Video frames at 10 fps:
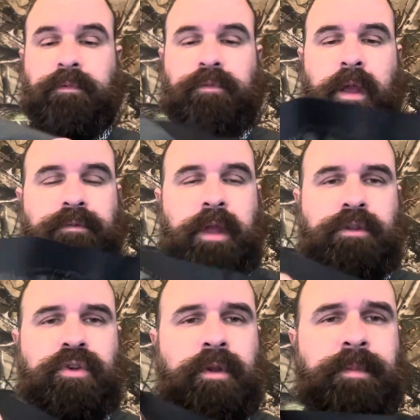
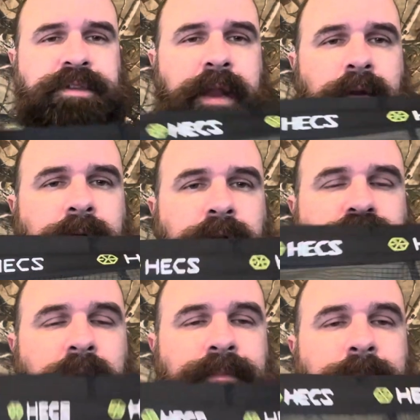It's good material. It's
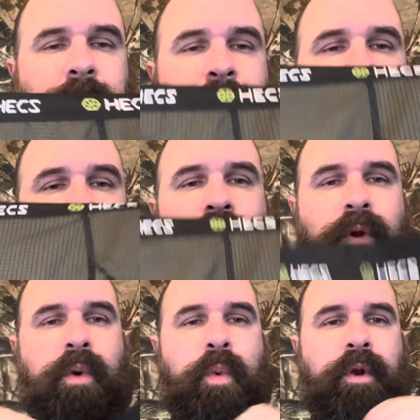not better
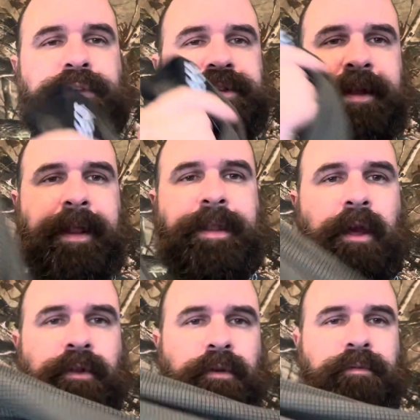or worse than any
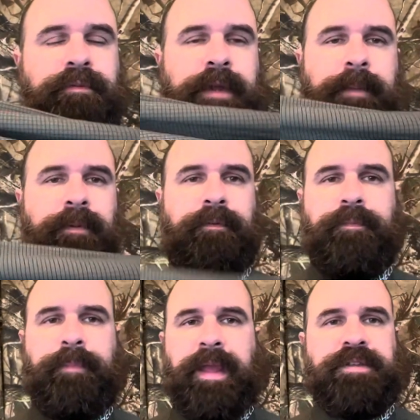other type
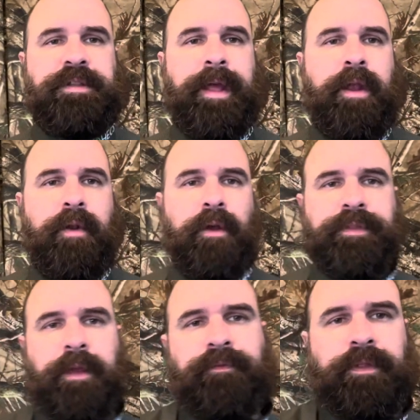of base layer out
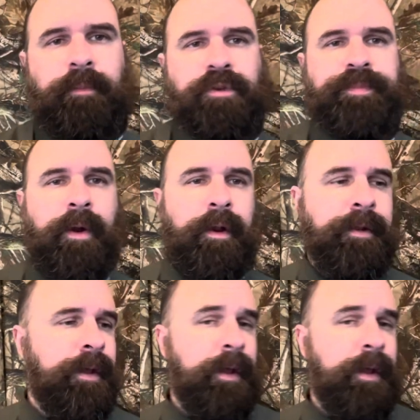there for the most part.